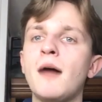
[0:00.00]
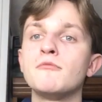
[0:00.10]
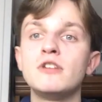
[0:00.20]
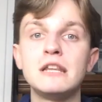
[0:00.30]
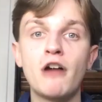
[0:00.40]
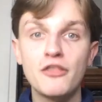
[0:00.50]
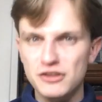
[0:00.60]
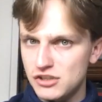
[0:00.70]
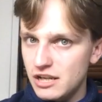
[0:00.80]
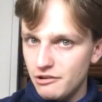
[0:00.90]
really rather
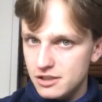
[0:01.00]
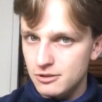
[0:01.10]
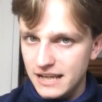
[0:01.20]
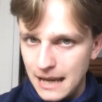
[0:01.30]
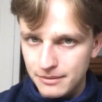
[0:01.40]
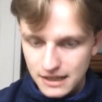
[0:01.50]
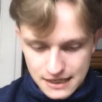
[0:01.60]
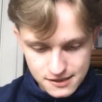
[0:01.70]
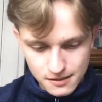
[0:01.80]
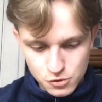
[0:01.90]
serious with a capital
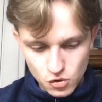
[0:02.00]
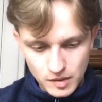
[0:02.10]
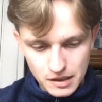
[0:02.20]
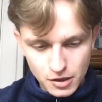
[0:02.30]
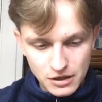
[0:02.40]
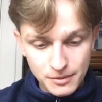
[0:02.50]
S, as I'm sure we can agree.